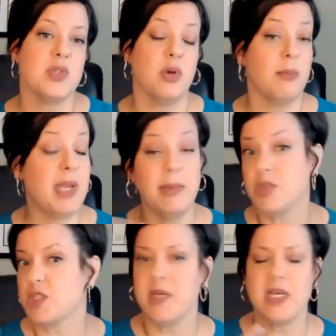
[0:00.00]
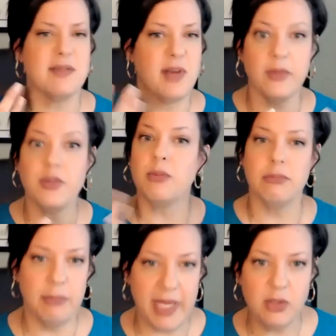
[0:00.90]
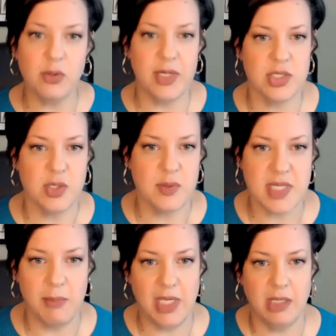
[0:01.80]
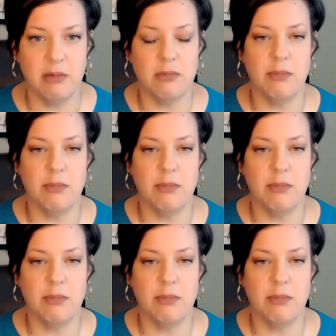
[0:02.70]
or maybe just because of other medical issues that make you